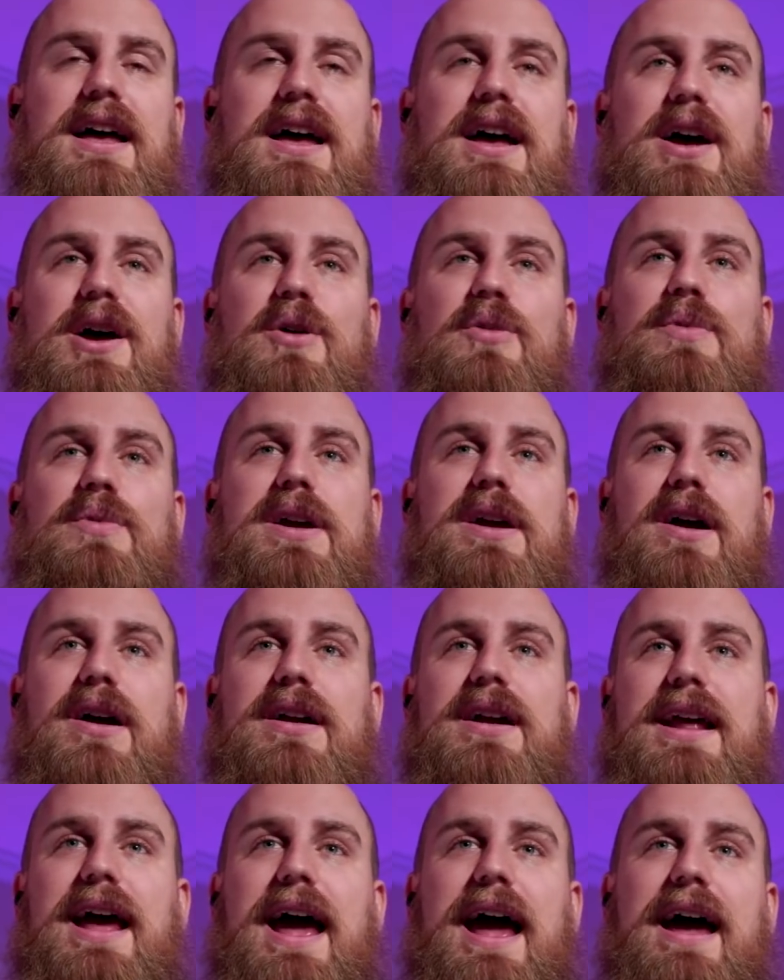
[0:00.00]
we are
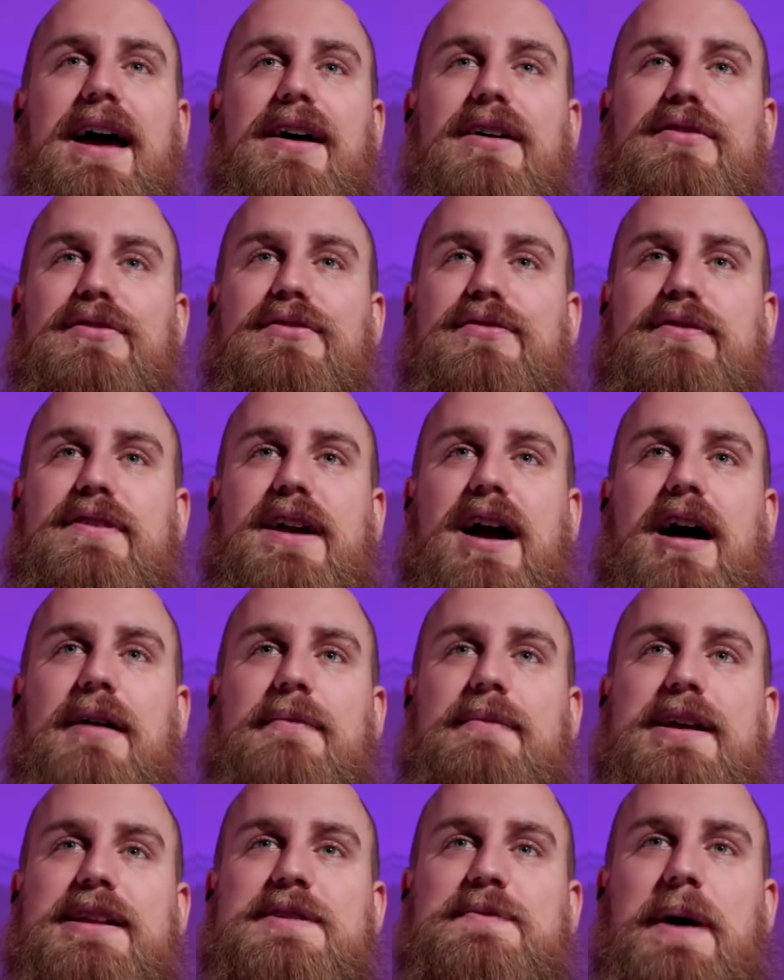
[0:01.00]
going to have
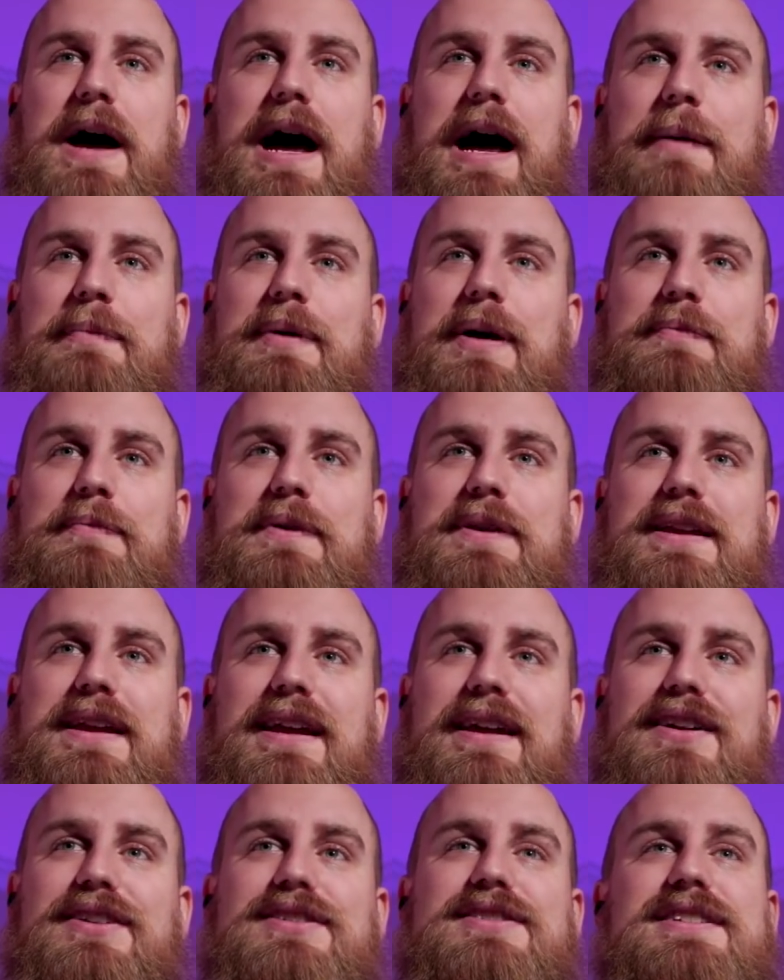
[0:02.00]
comments pop up in
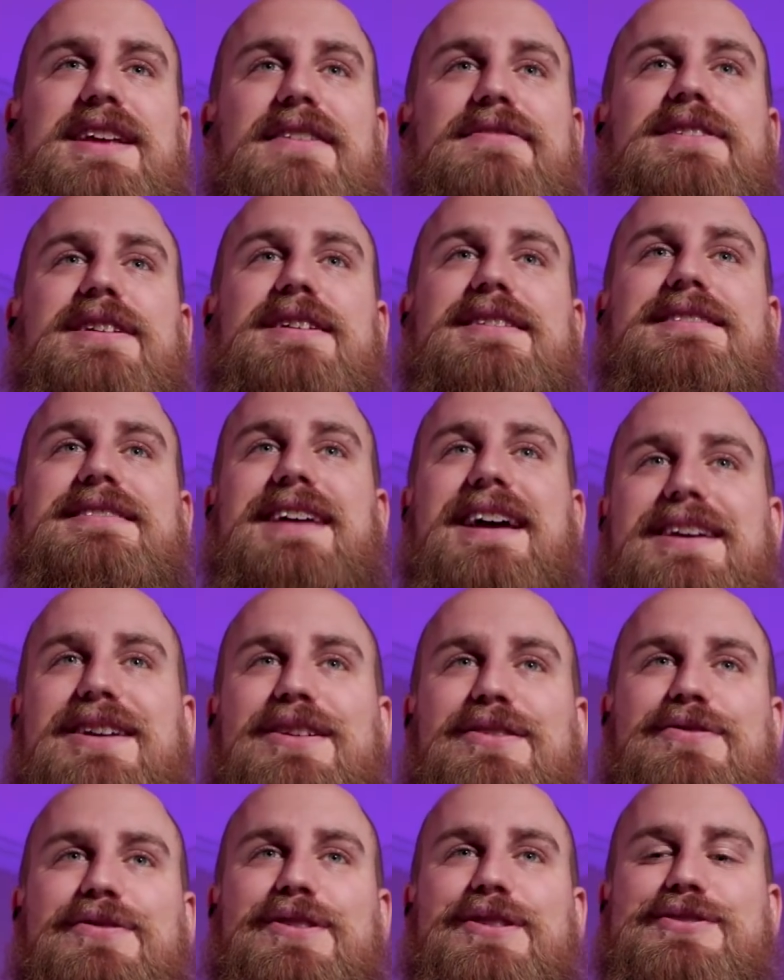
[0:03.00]
here. Stephanie, thank
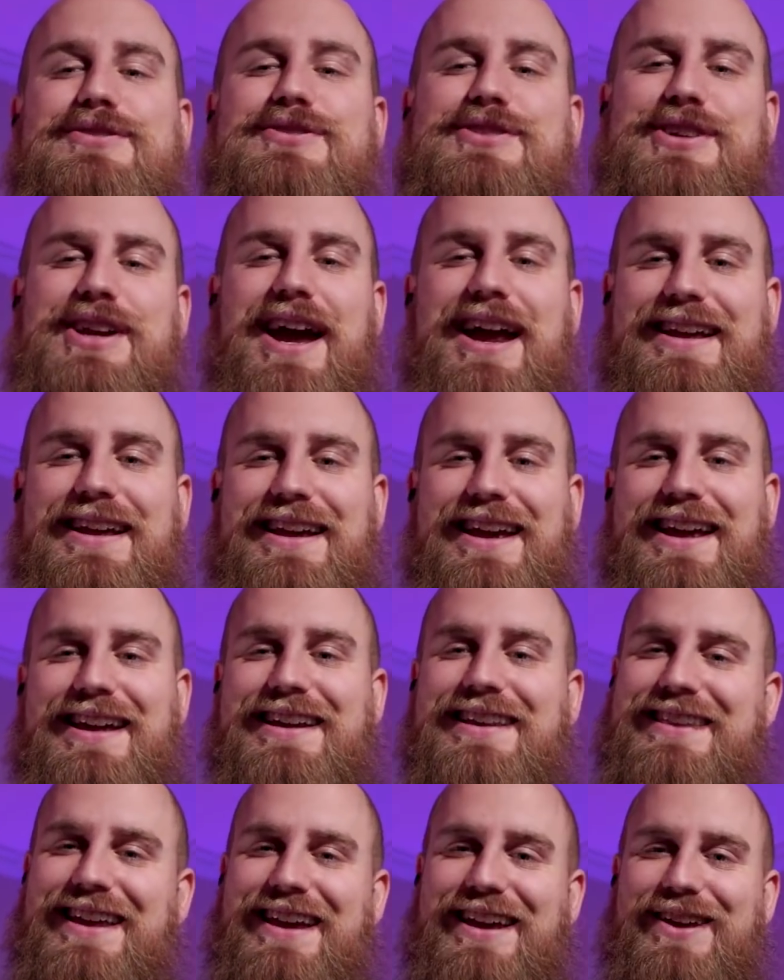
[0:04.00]
you for chatting in
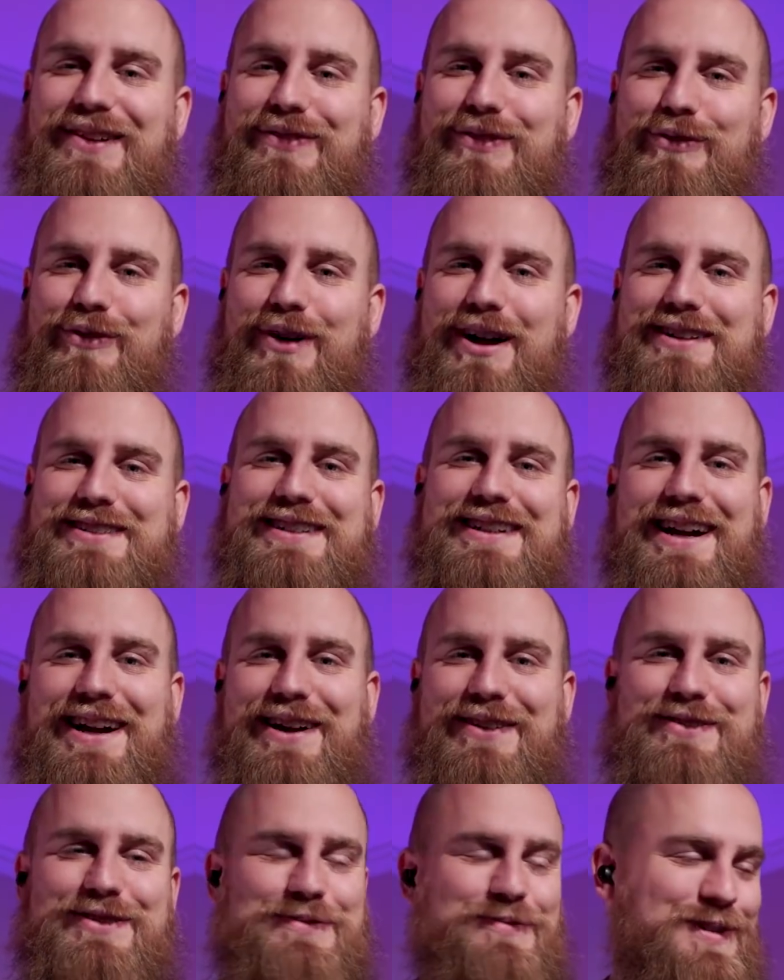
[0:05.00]
and thank you for watching. I
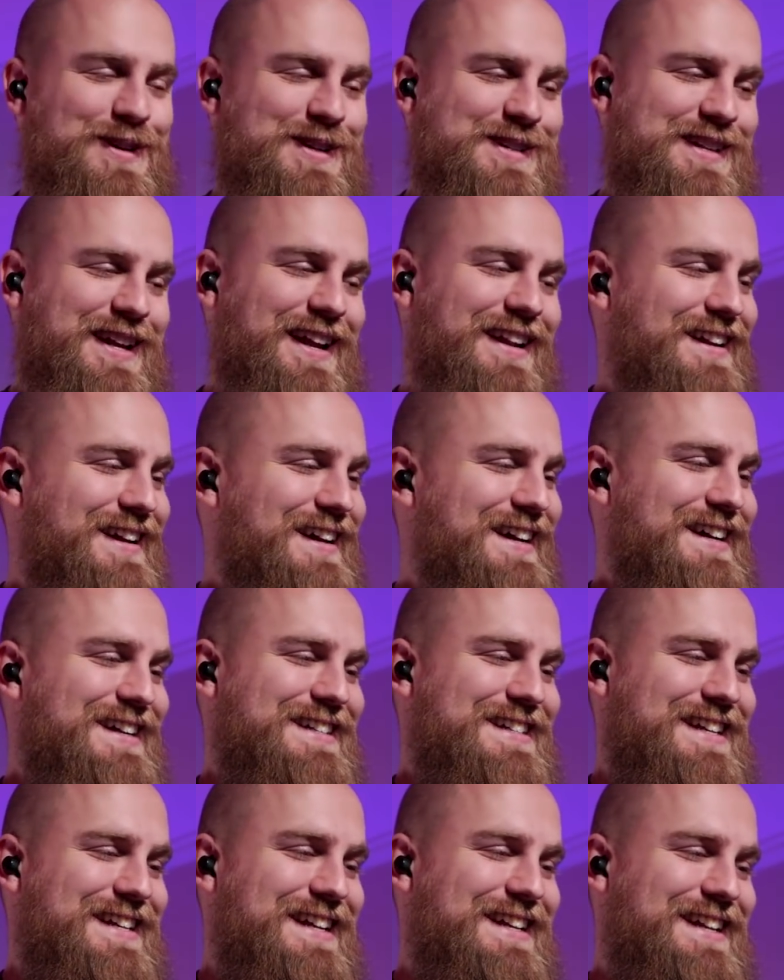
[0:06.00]
always appreciate
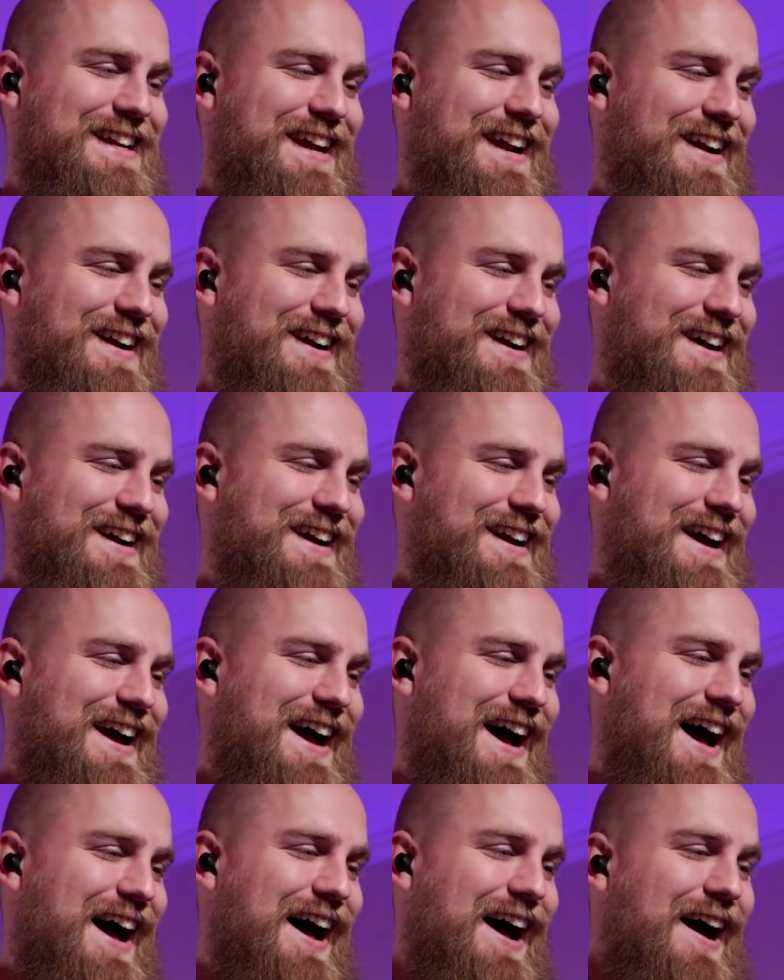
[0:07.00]
seeing you here.
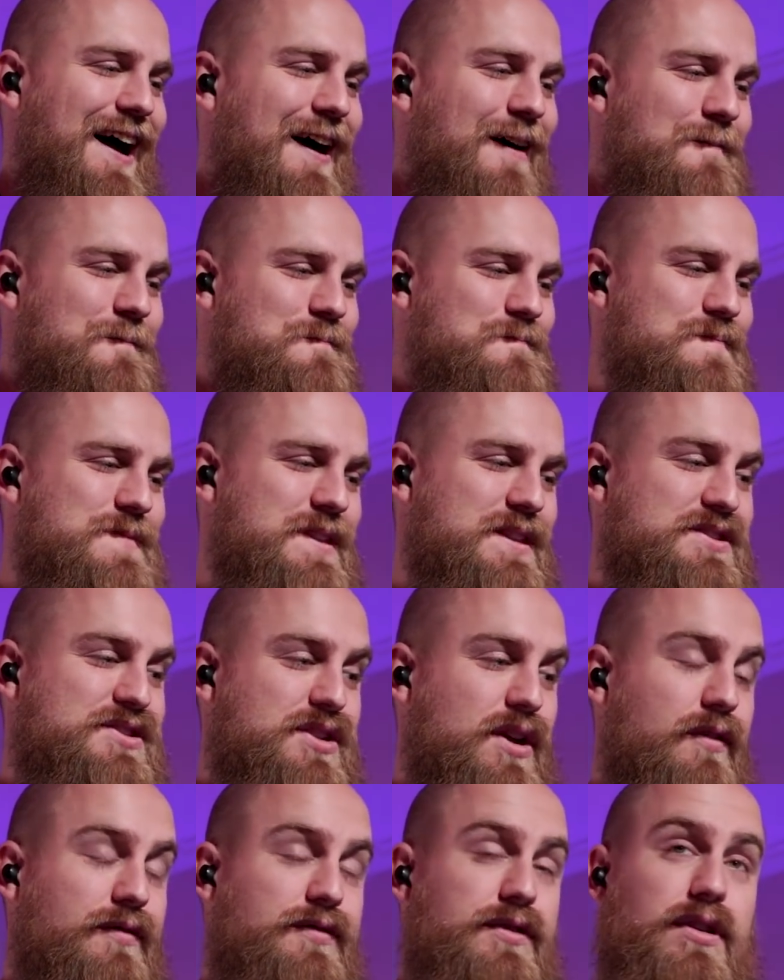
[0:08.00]

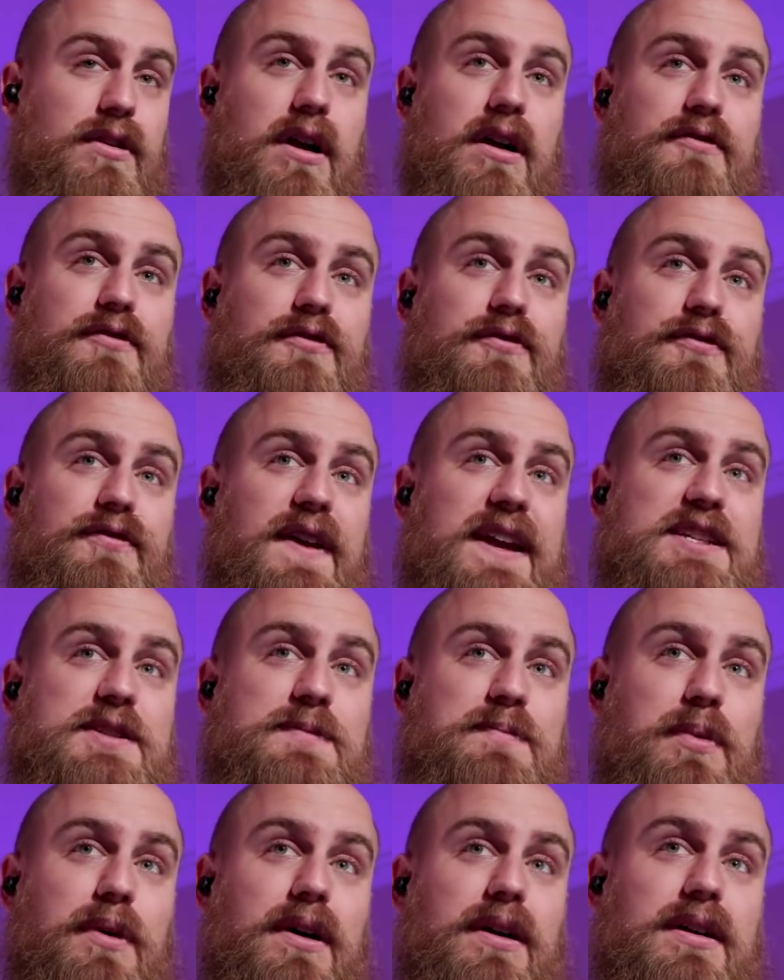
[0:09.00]
So if you're on
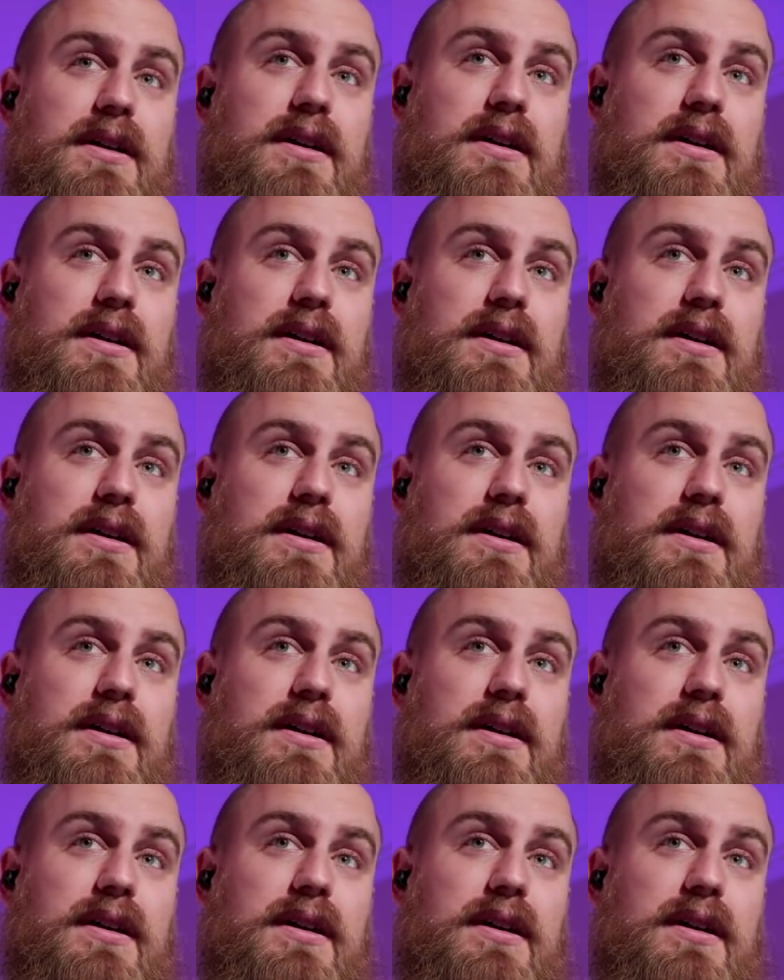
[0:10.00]
Facebook,